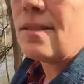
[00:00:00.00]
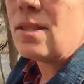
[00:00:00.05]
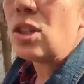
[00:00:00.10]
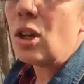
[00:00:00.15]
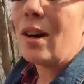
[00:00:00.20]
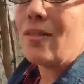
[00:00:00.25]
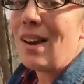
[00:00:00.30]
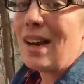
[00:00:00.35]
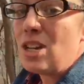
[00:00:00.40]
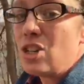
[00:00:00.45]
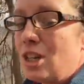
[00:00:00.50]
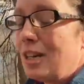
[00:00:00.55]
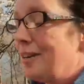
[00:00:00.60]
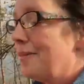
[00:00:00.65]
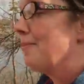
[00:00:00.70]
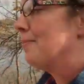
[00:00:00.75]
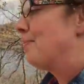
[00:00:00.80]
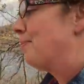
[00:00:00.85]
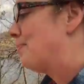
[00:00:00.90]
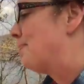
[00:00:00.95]
starvation.
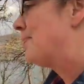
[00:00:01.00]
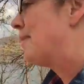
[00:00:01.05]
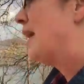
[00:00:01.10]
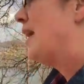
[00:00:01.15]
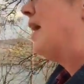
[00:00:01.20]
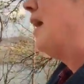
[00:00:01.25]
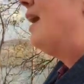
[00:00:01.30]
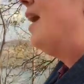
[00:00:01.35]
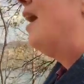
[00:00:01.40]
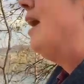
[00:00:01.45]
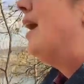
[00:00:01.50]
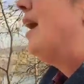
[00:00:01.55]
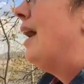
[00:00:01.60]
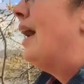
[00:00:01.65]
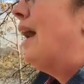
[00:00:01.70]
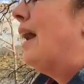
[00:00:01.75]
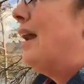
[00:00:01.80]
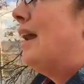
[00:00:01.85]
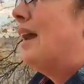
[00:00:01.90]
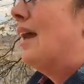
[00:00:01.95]

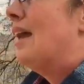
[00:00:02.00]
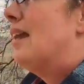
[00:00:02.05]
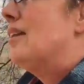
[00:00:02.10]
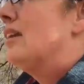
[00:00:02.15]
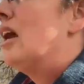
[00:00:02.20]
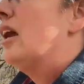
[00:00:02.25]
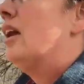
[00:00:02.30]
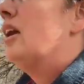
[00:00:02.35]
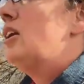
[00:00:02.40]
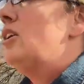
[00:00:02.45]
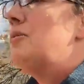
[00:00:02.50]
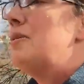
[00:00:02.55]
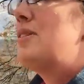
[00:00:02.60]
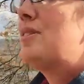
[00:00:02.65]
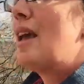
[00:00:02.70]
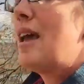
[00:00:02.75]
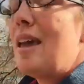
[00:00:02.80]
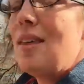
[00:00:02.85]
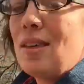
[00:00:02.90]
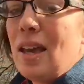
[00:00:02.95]
And you would
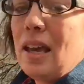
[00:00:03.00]
say